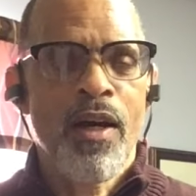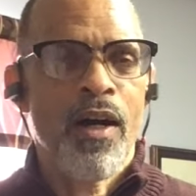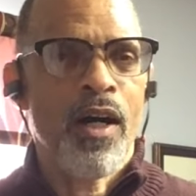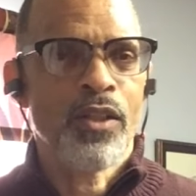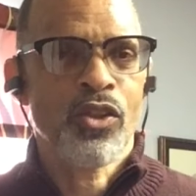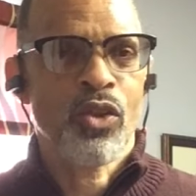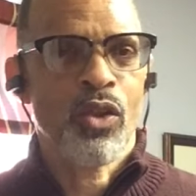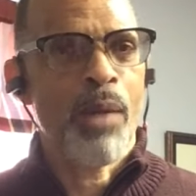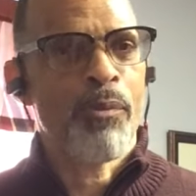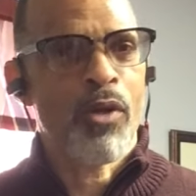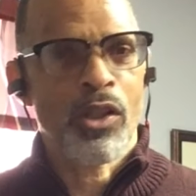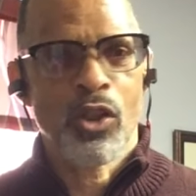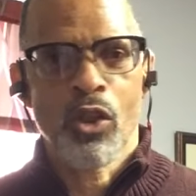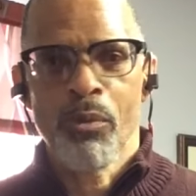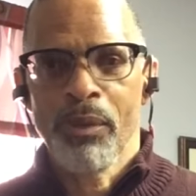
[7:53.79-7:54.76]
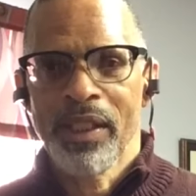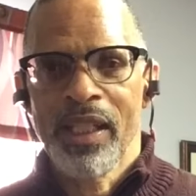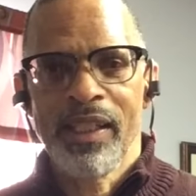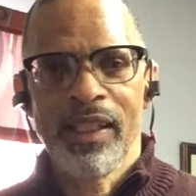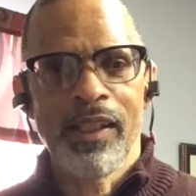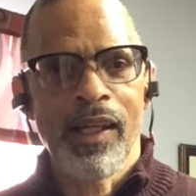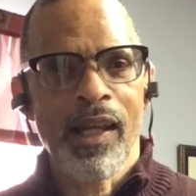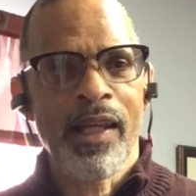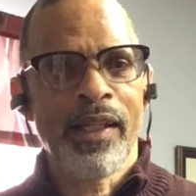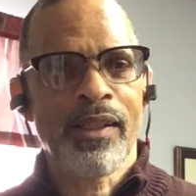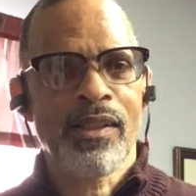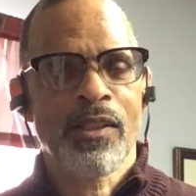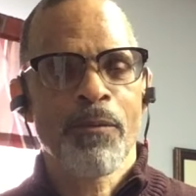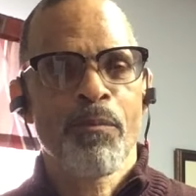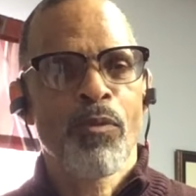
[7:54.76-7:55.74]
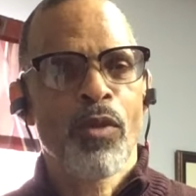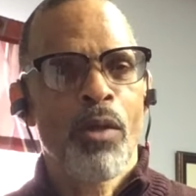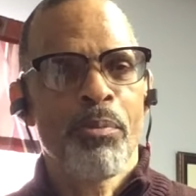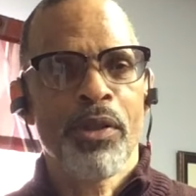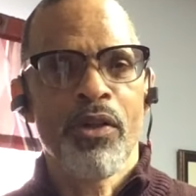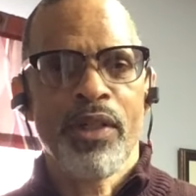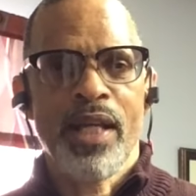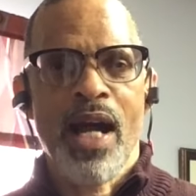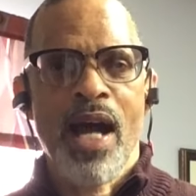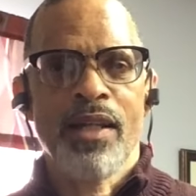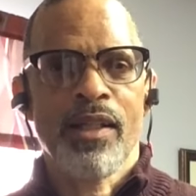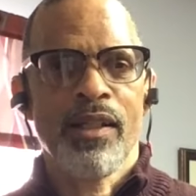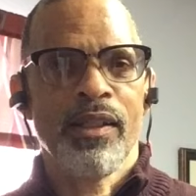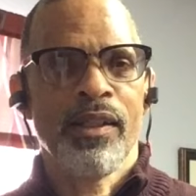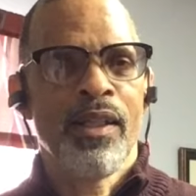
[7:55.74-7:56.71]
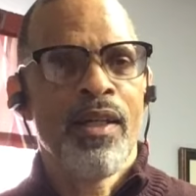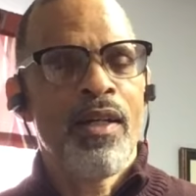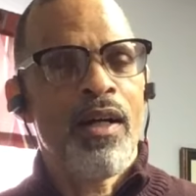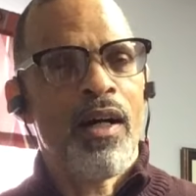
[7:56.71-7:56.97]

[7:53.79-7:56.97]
You're going to be getting links periodically.